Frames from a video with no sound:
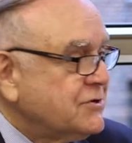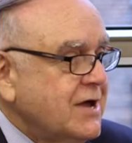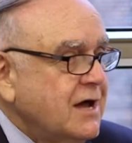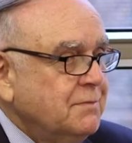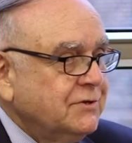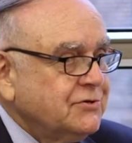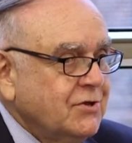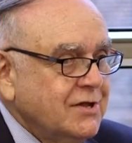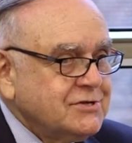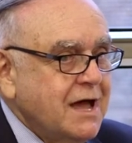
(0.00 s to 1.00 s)
of Salomon to
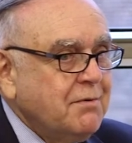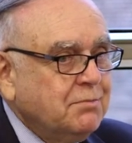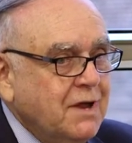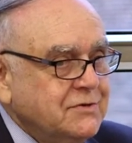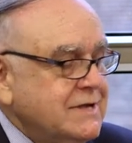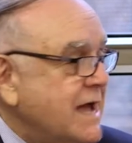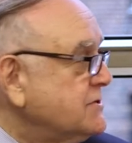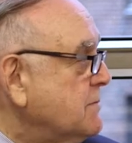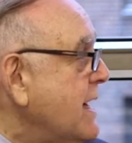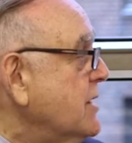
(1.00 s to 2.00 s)
start Salomon Brothers
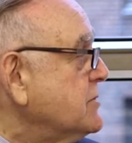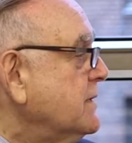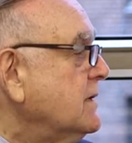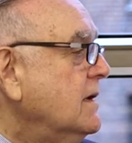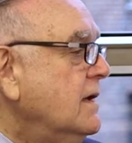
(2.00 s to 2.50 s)
Asset Management